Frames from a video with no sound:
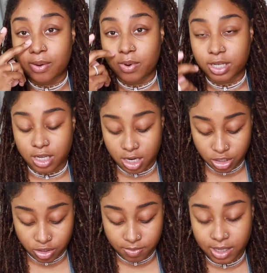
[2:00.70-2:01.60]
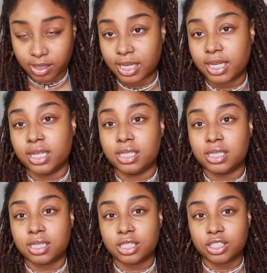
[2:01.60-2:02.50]
I want to talk to you about
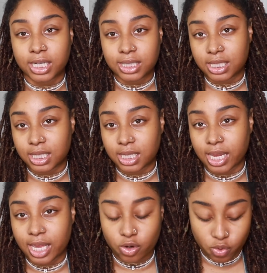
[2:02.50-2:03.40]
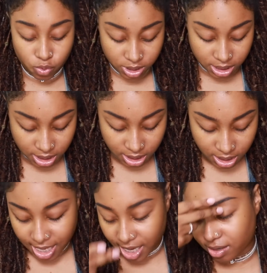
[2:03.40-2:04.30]
is JT and Uzi.
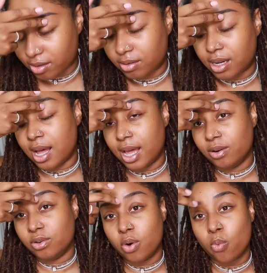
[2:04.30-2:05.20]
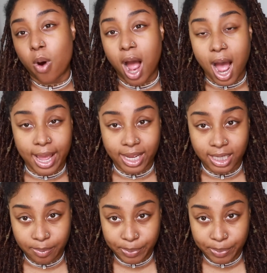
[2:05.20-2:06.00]
Now, I don't know why